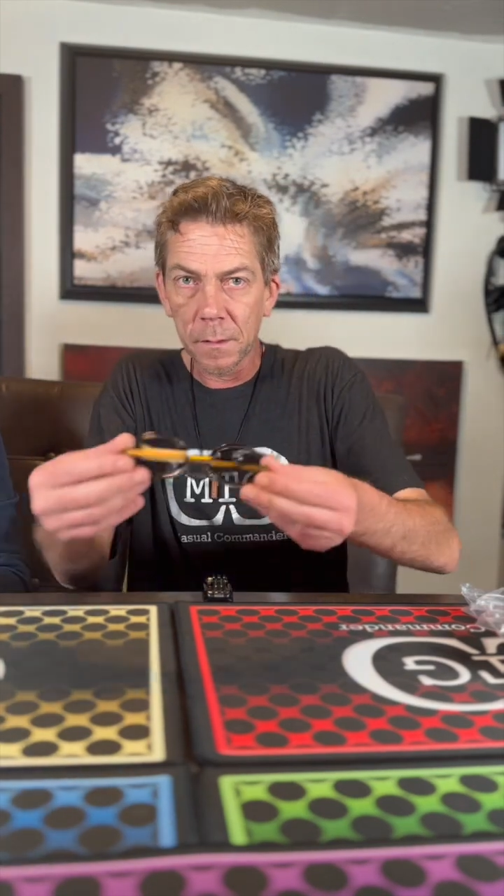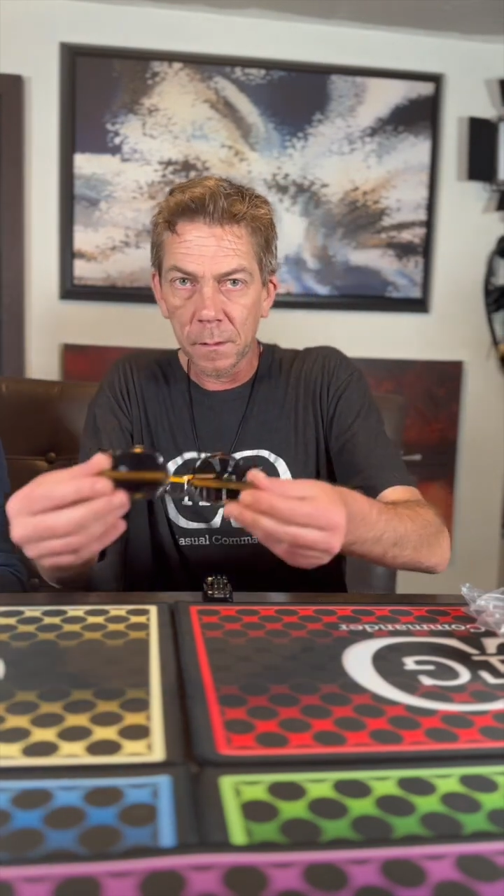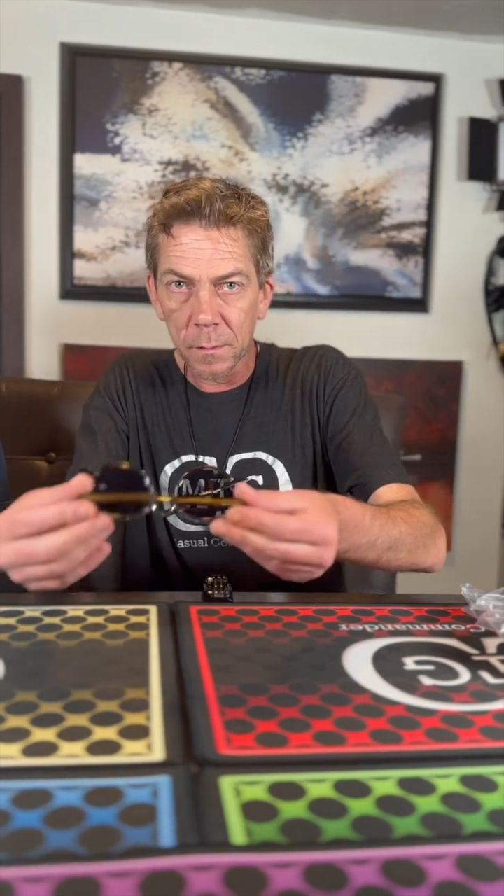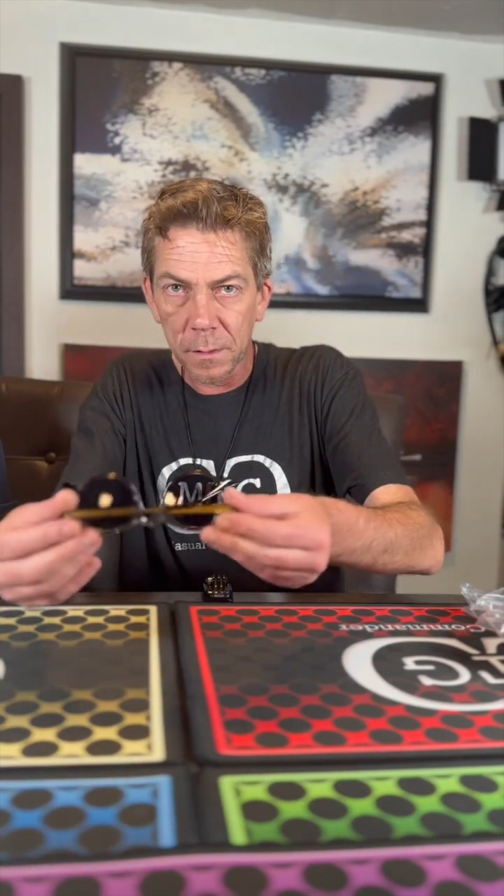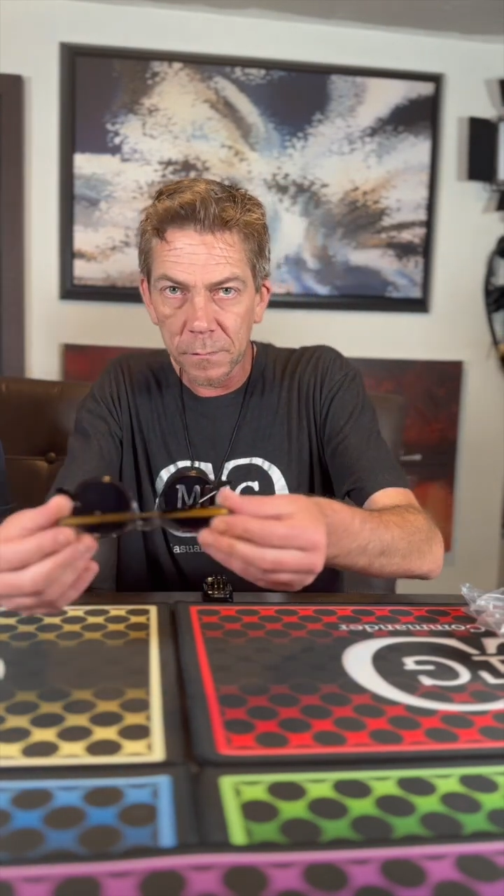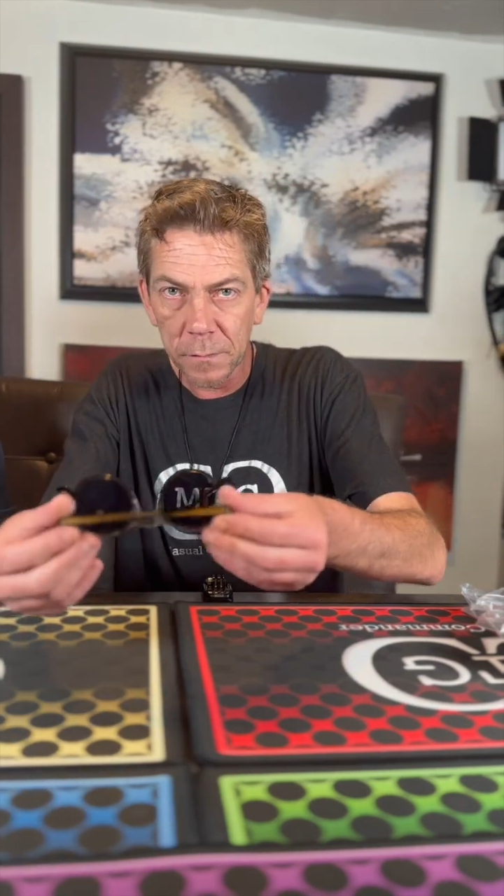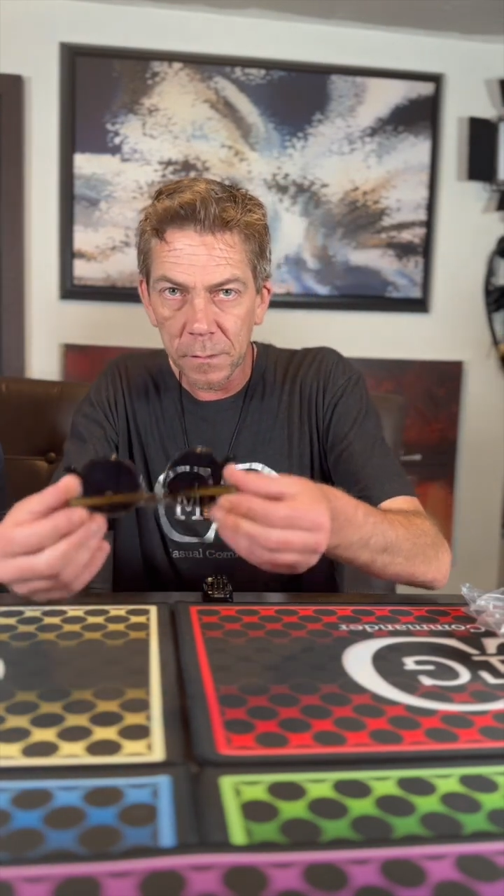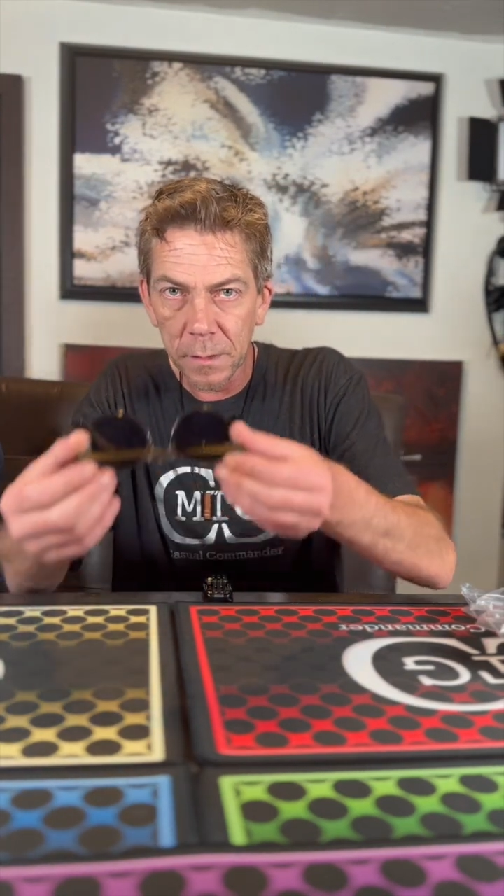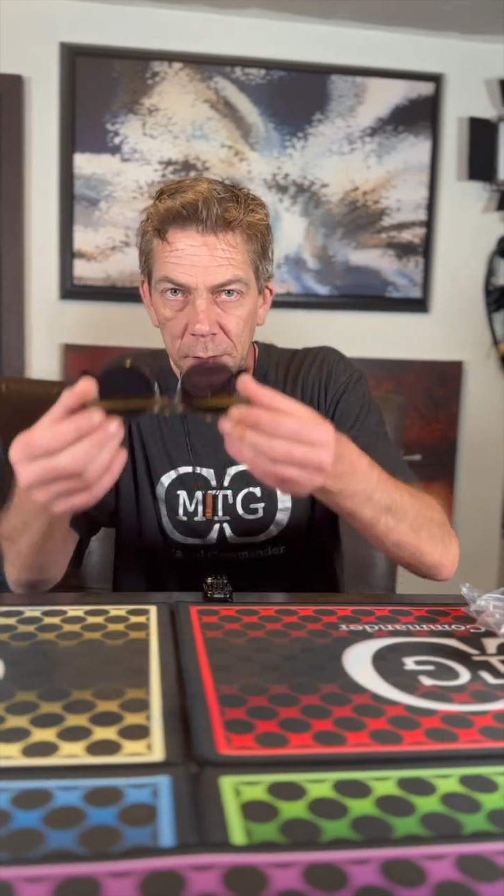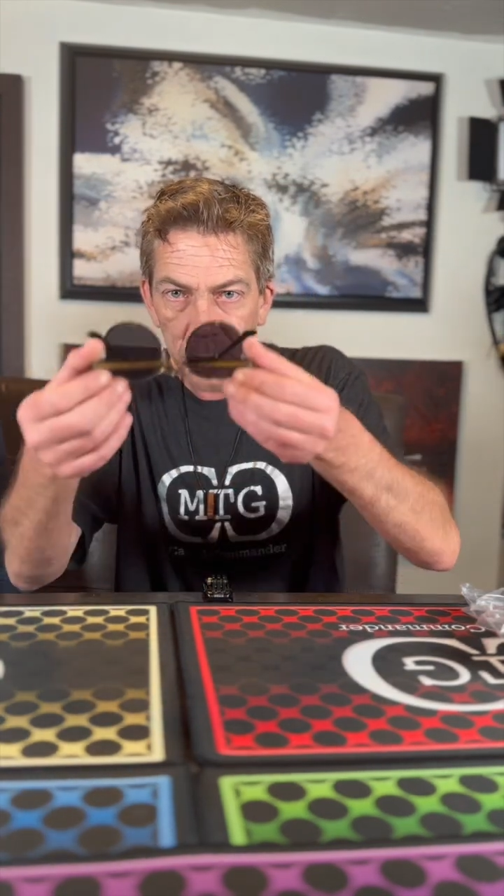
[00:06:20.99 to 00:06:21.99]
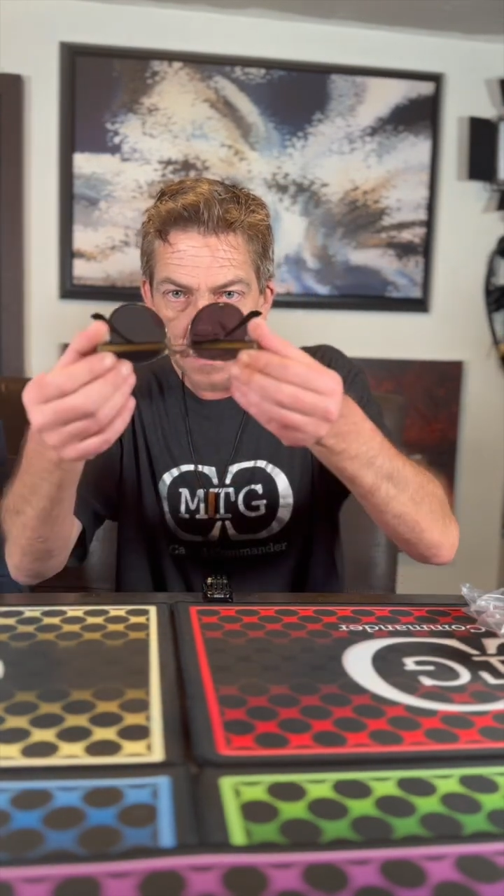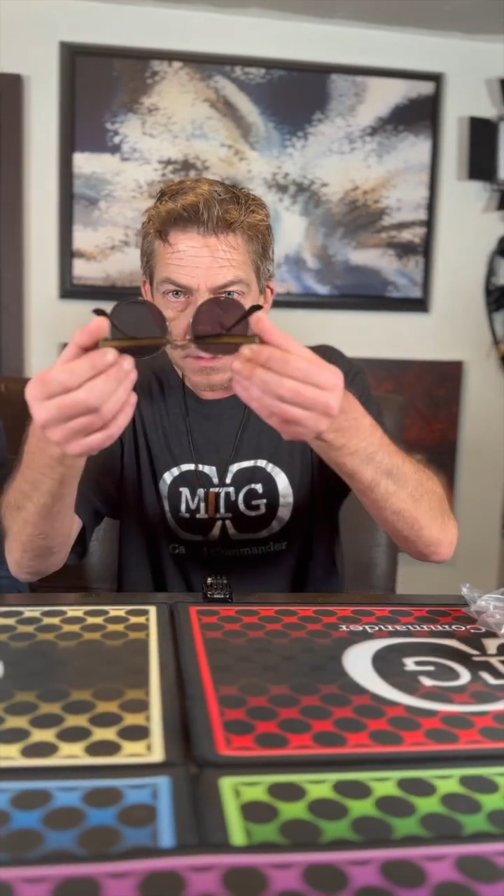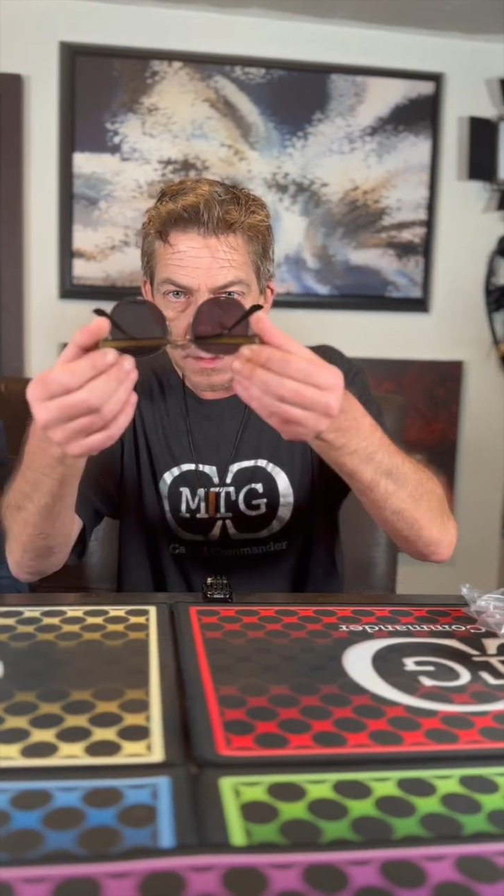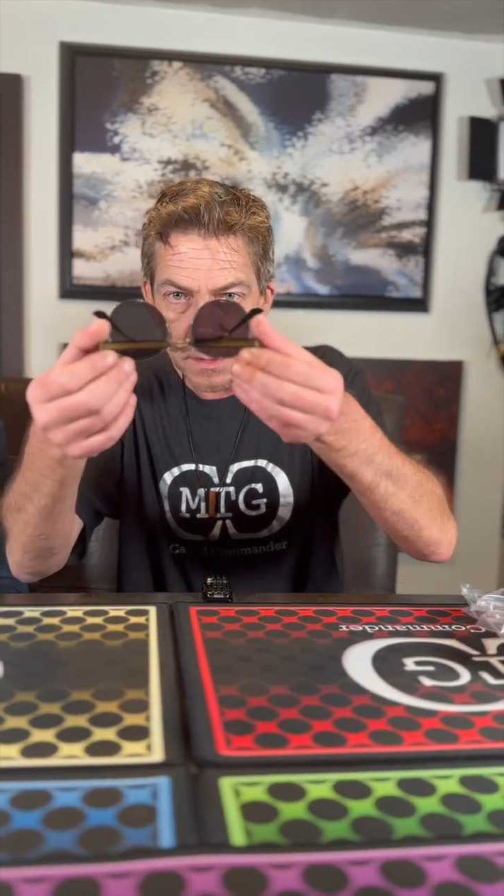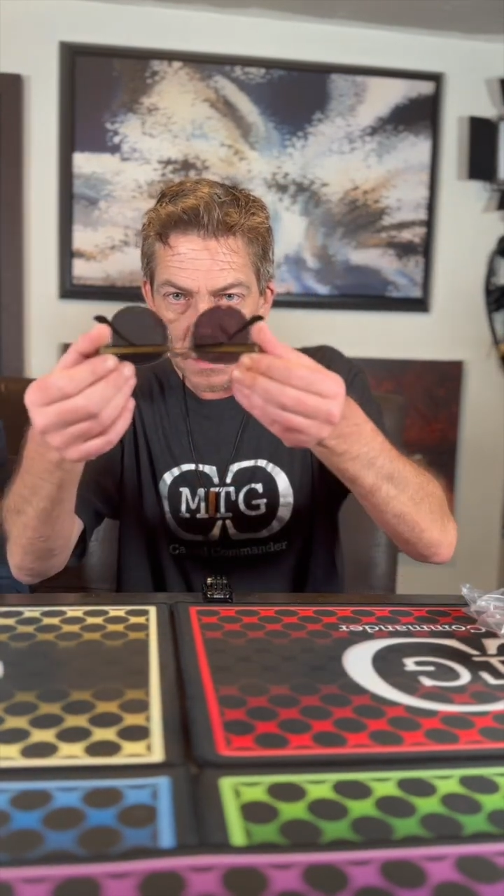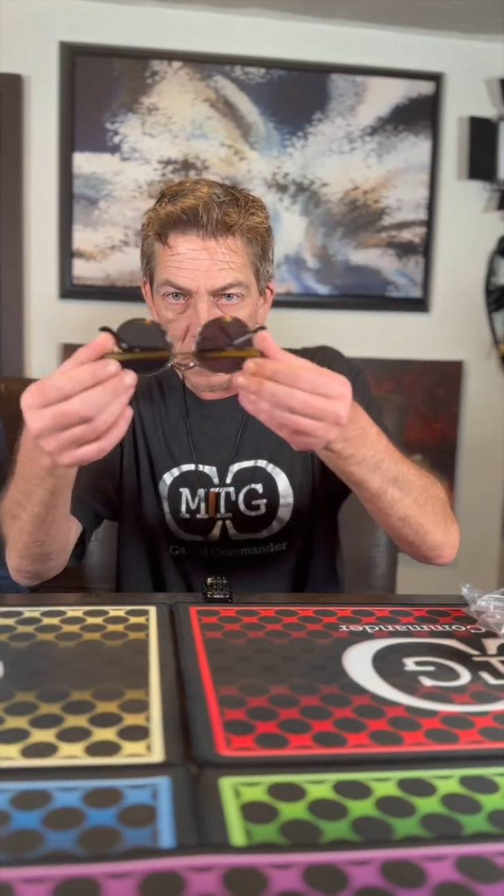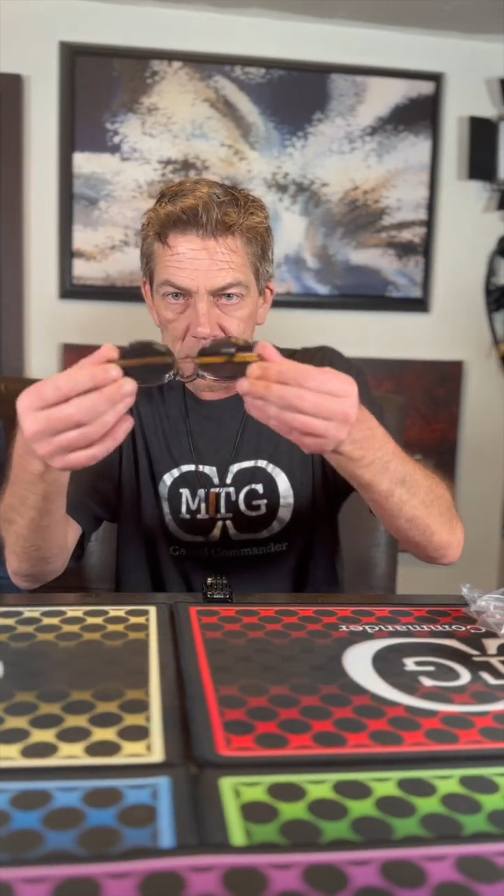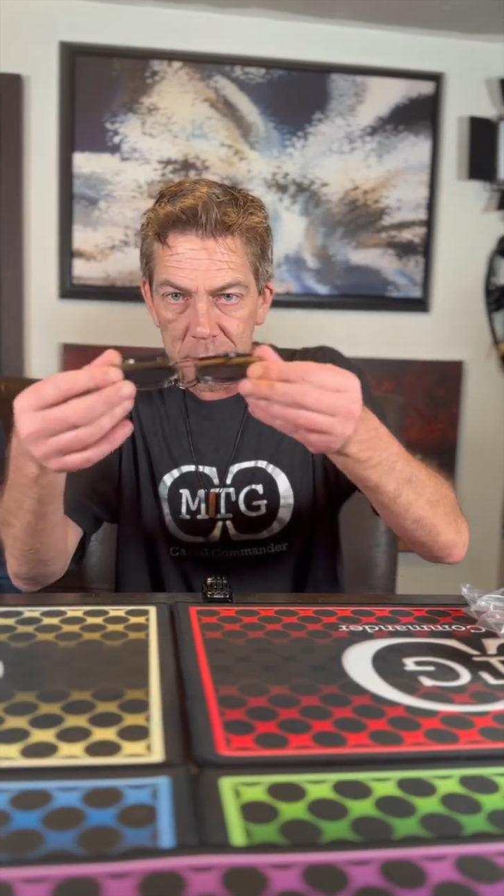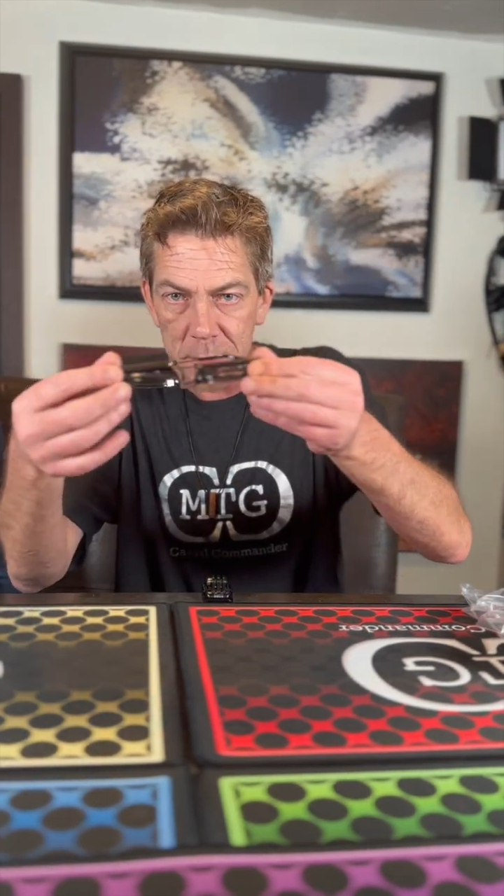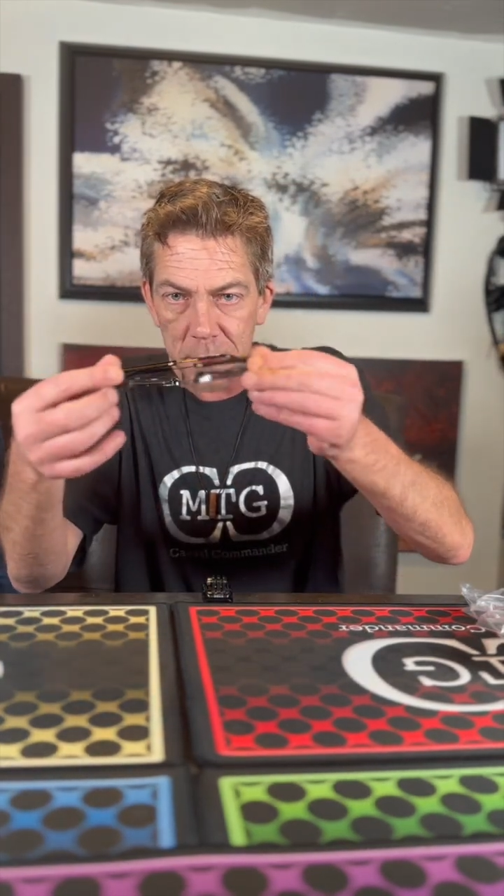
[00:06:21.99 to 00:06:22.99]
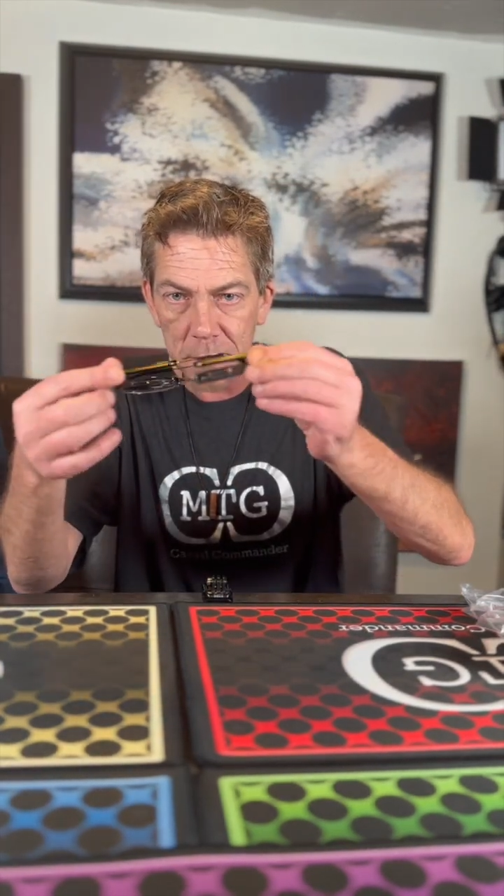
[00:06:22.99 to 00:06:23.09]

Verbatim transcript: We're going to show you guys these. Oh,